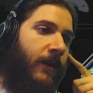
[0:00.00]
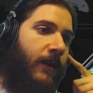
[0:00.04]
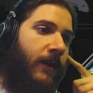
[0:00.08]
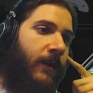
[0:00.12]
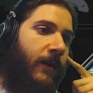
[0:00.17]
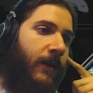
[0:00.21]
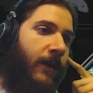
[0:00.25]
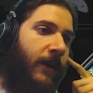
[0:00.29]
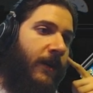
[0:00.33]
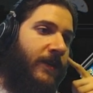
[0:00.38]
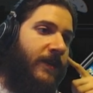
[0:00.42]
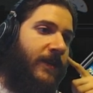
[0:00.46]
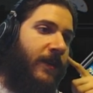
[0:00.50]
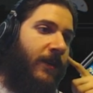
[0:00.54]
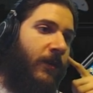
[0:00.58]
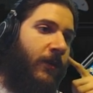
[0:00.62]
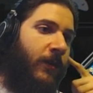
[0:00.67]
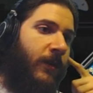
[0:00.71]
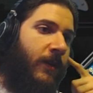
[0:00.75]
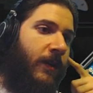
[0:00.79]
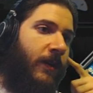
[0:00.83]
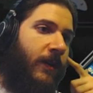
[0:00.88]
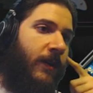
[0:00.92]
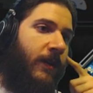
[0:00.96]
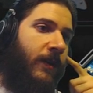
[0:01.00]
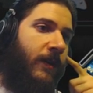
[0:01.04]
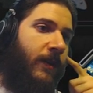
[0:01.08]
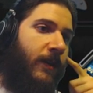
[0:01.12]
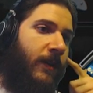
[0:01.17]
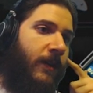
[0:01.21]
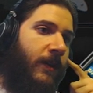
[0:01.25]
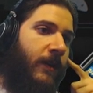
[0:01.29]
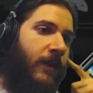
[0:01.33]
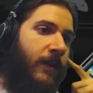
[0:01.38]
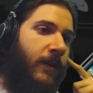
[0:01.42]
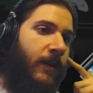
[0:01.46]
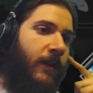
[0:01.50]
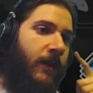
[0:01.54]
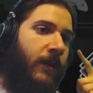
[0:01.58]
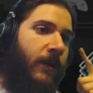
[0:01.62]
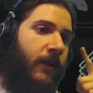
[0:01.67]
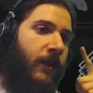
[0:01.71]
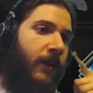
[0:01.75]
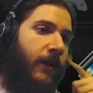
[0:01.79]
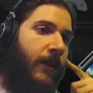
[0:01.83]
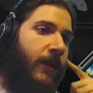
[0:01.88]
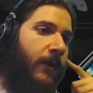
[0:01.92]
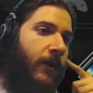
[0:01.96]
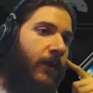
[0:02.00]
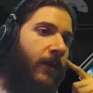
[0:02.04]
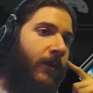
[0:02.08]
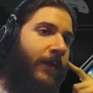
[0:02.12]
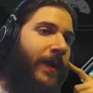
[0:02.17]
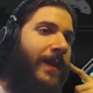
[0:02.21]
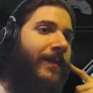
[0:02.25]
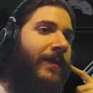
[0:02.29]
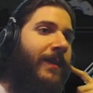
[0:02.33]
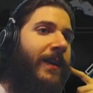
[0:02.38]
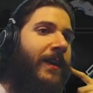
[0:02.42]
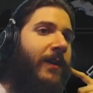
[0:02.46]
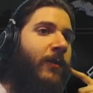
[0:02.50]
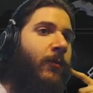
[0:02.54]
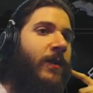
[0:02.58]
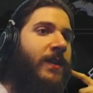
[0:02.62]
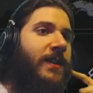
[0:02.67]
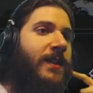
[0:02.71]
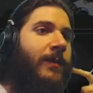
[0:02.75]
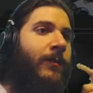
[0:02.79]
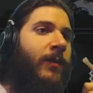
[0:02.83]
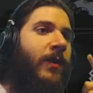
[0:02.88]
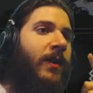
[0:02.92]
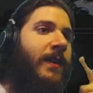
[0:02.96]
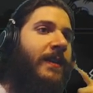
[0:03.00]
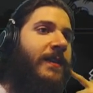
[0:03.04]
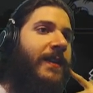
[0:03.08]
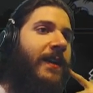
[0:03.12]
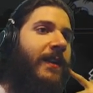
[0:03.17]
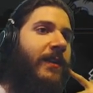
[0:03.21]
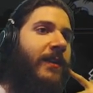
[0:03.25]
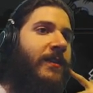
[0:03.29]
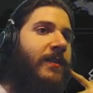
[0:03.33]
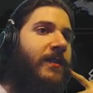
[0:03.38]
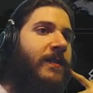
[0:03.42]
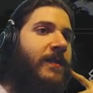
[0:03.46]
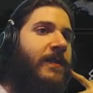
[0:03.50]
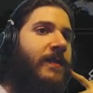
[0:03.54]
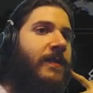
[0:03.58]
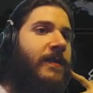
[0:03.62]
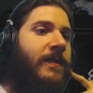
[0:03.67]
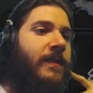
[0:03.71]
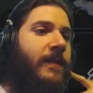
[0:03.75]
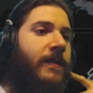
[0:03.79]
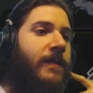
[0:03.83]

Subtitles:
Alright, so... Or maybe, like, wisdom or intelligence.